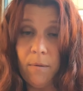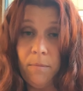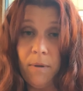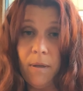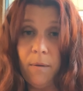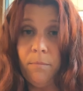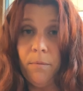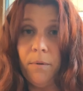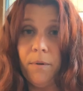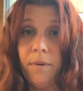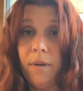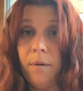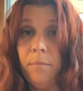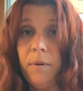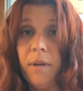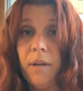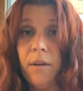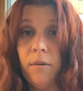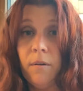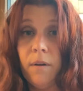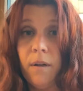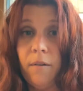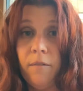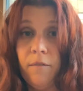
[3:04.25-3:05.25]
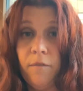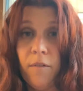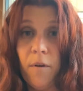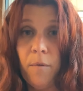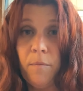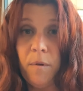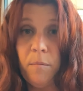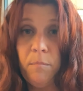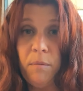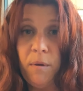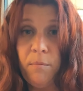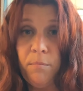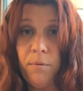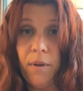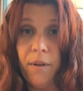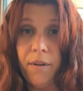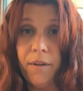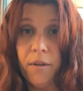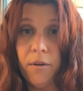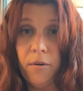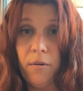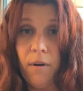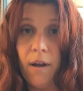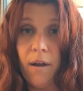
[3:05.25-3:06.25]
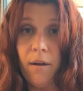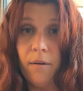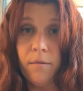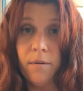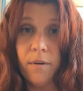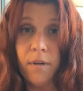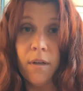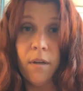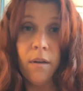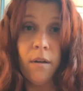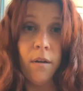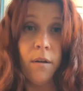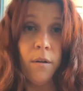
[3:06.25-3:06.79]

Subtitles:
people and I'm hearing from the people on the ground